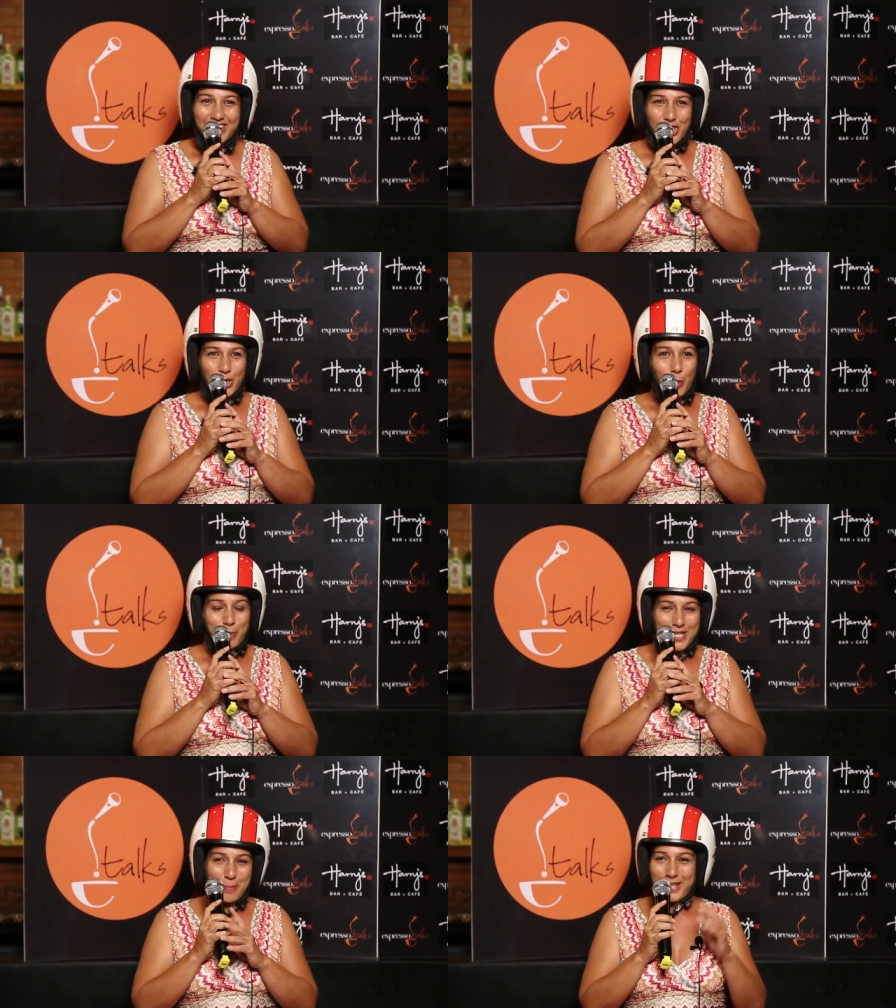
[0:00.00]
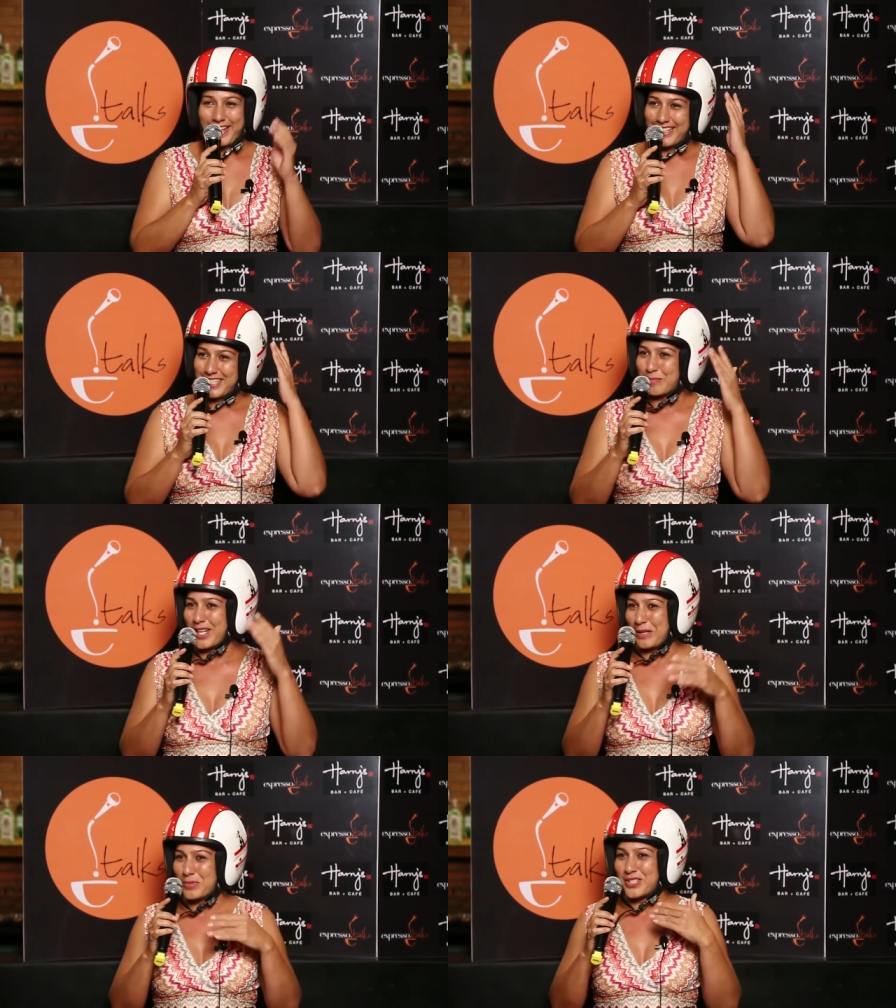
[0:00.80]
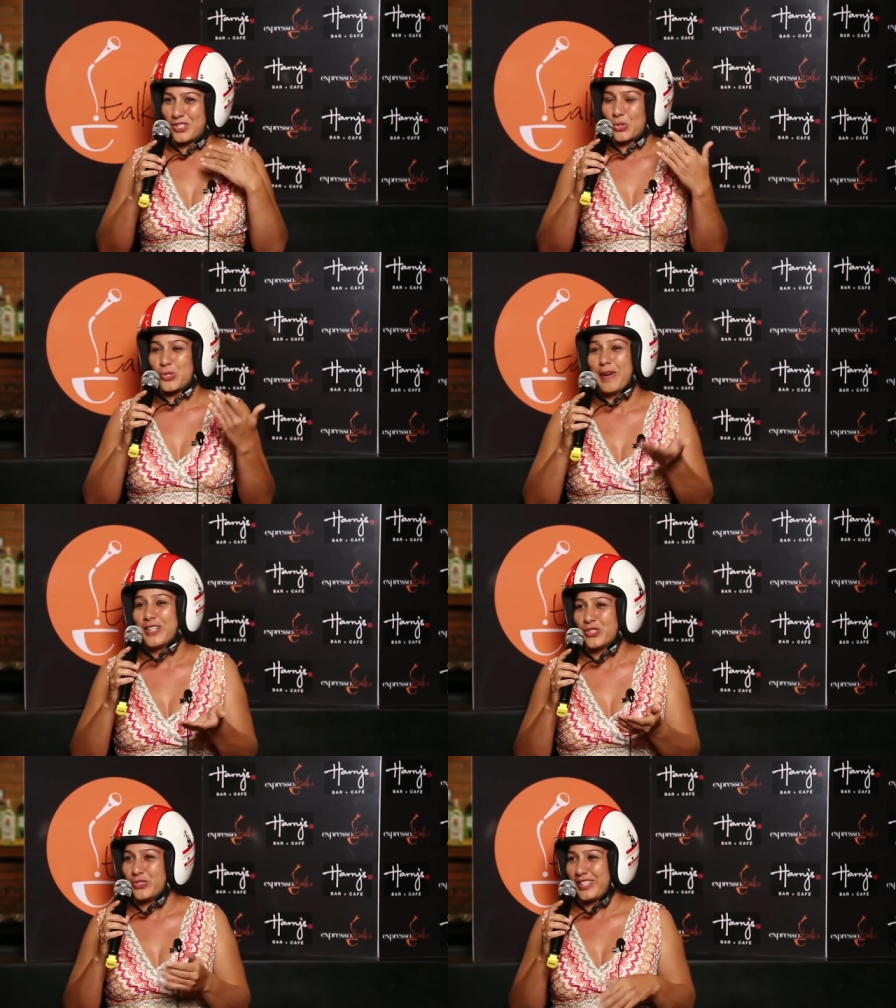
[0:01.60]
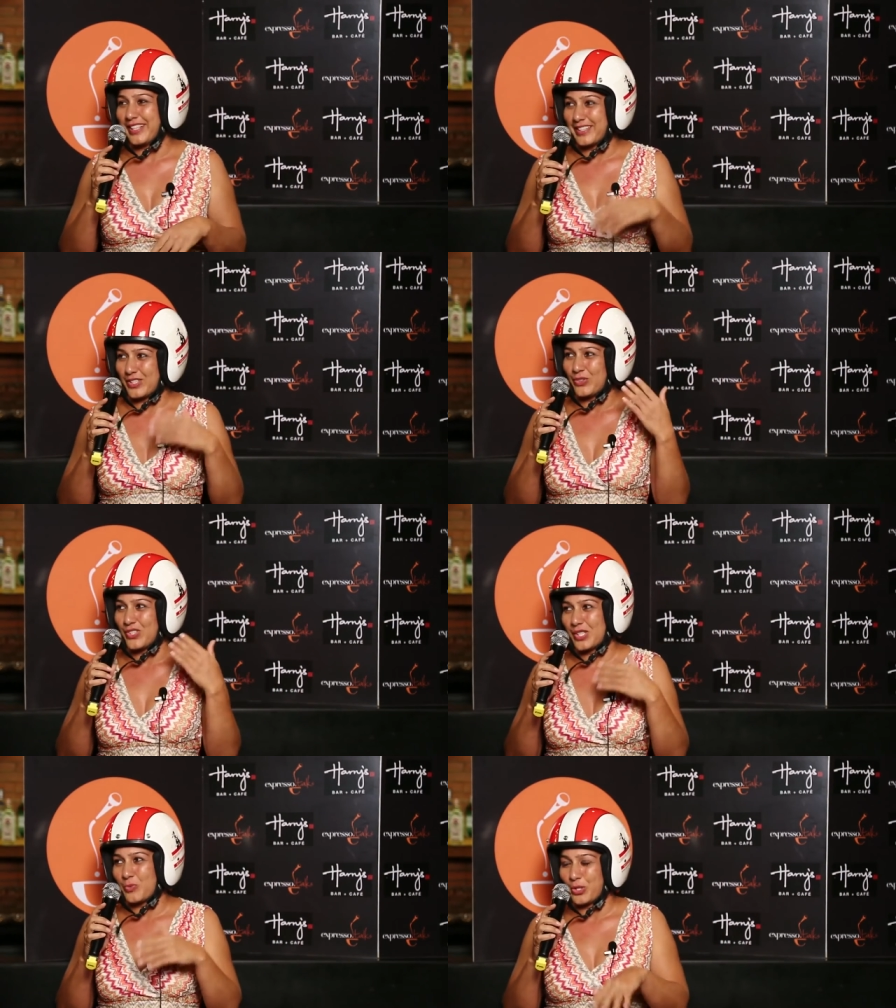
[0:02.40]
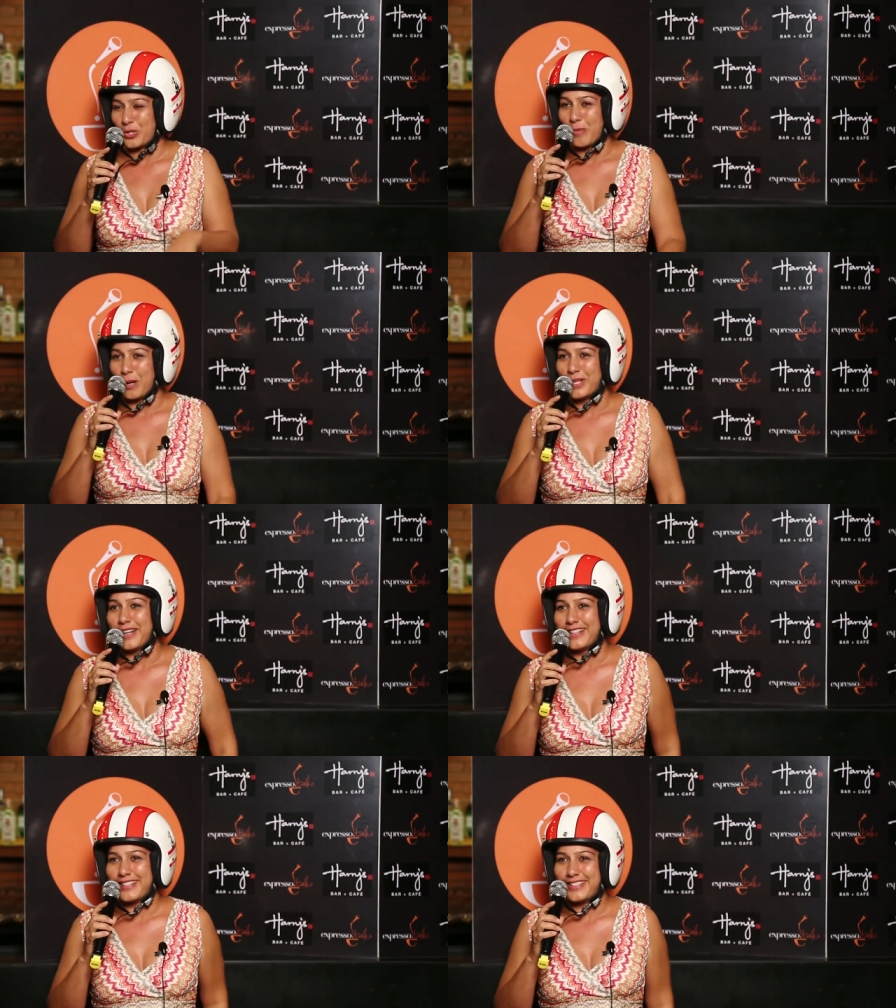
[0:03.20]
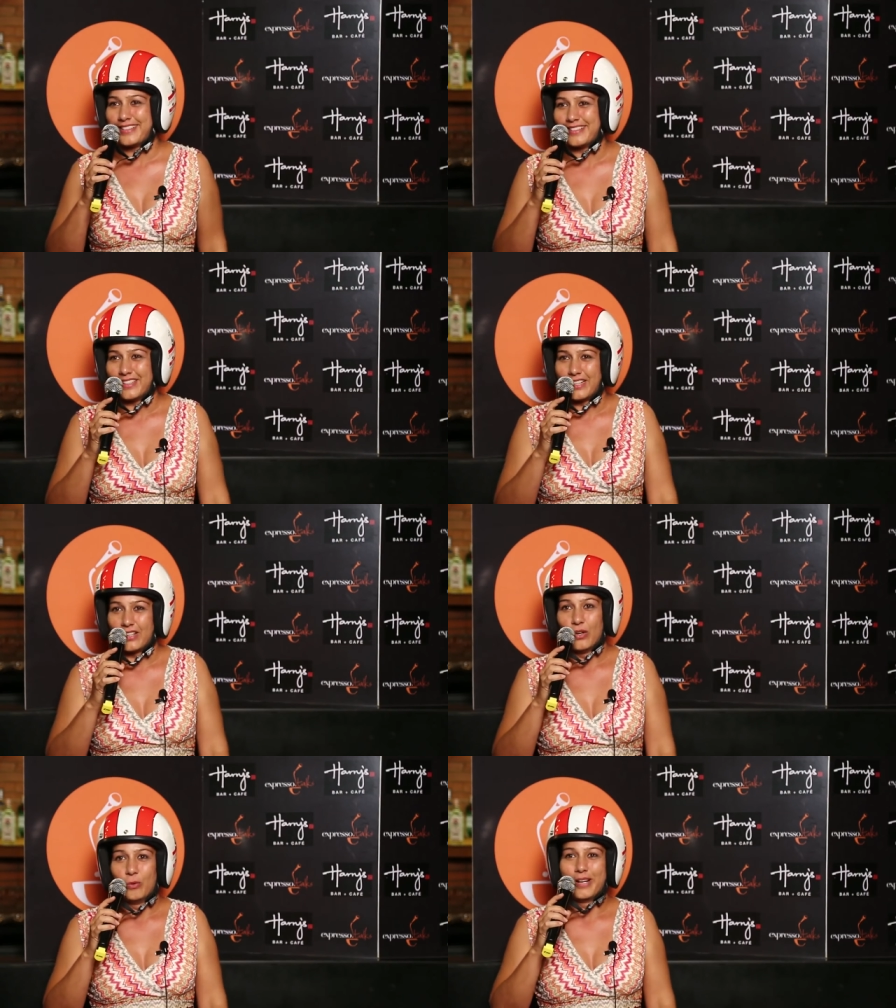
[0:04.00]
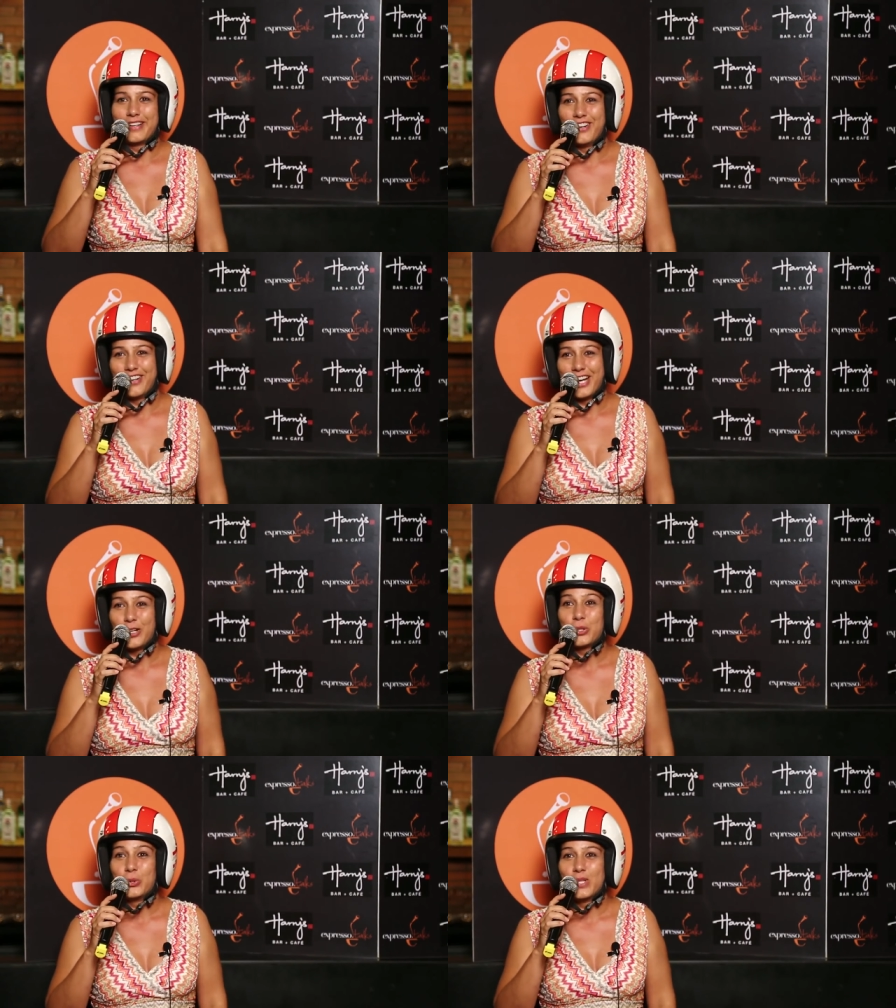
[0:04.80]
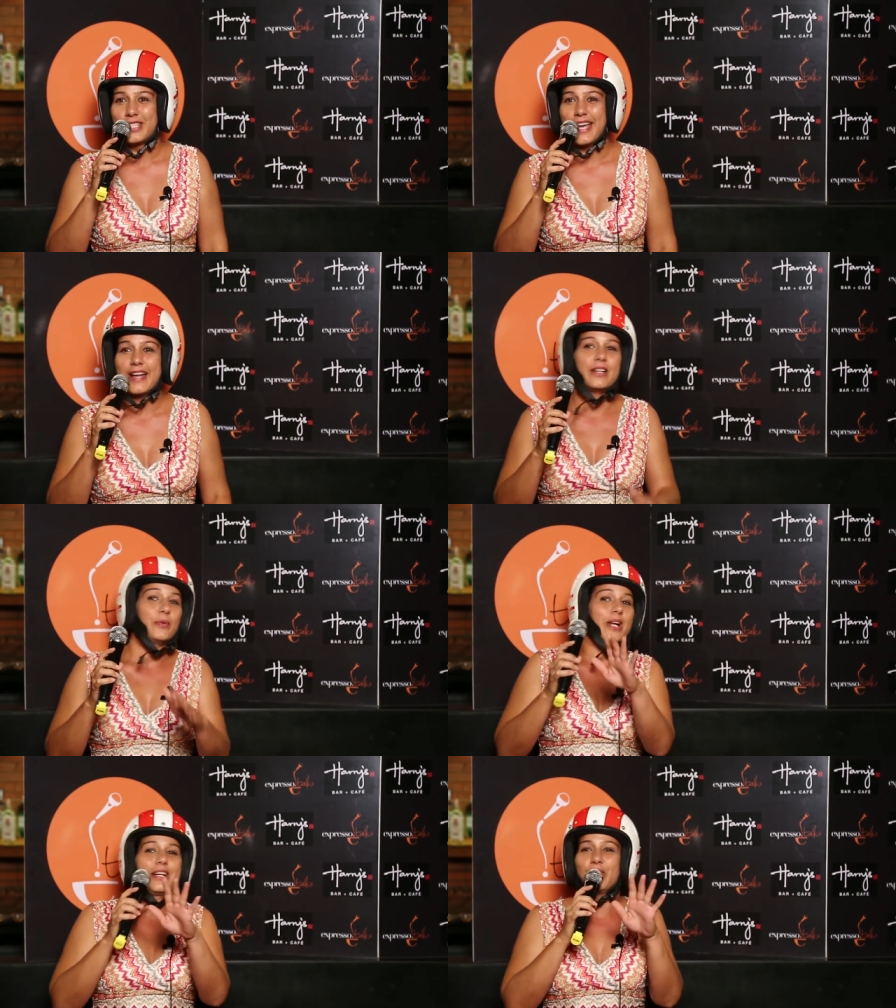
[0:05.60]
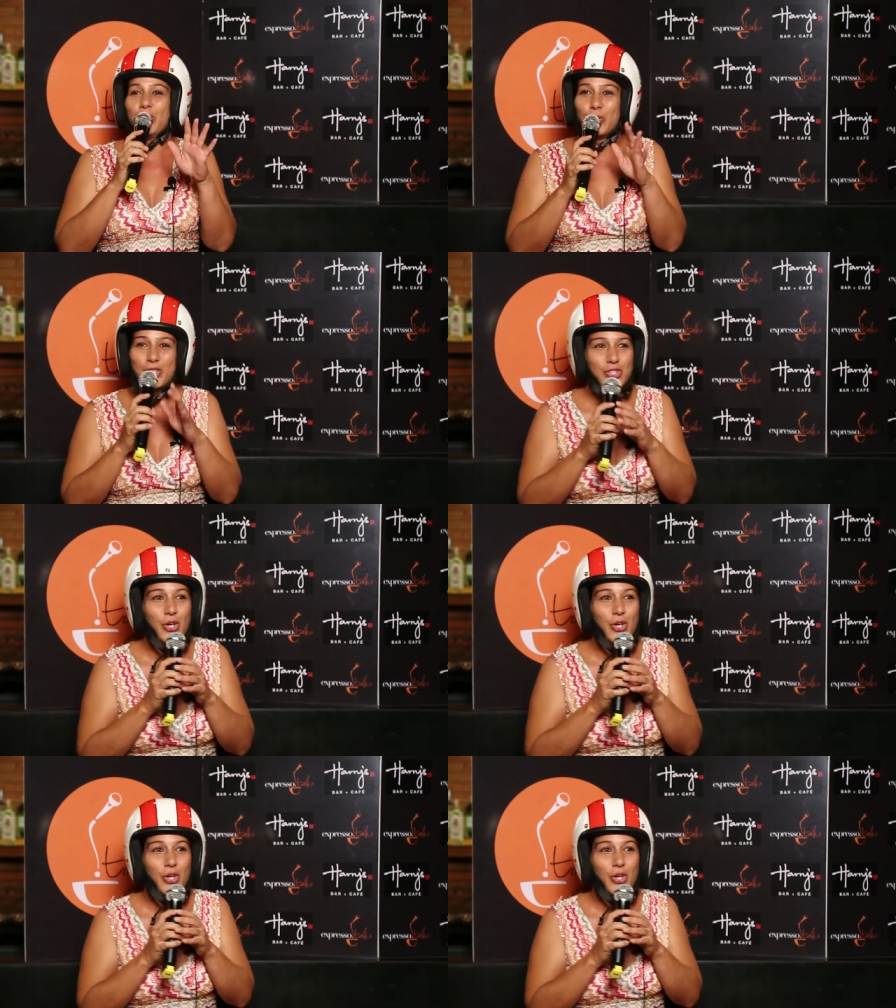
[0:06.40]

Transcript: she opens up her head sometimes and shows my children like you know, this is what your mom and I did and they're like oh my god how cool is that and we're like no it's